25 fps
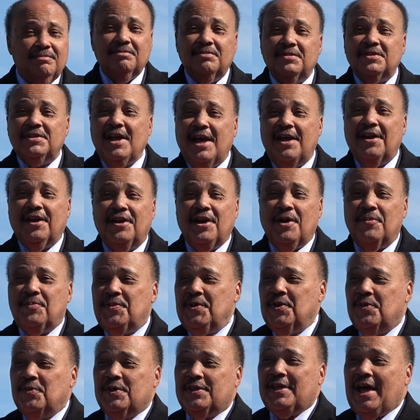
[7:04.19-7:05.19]
standing up
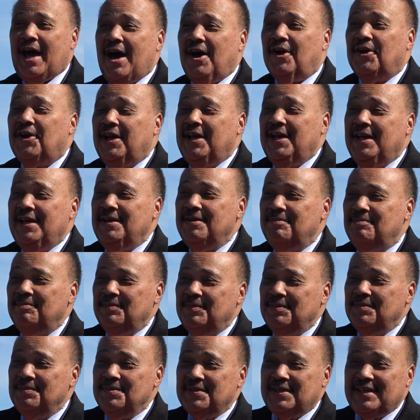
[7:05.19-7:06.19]
here without a
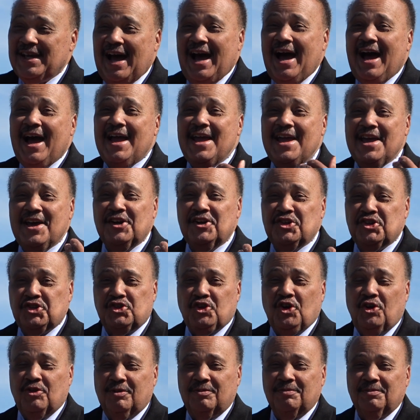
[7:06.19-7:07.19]
tie and a
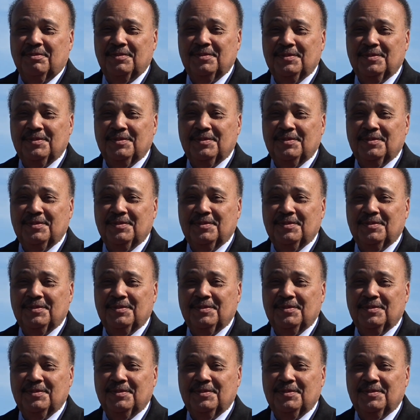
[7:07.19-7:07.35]
shirt,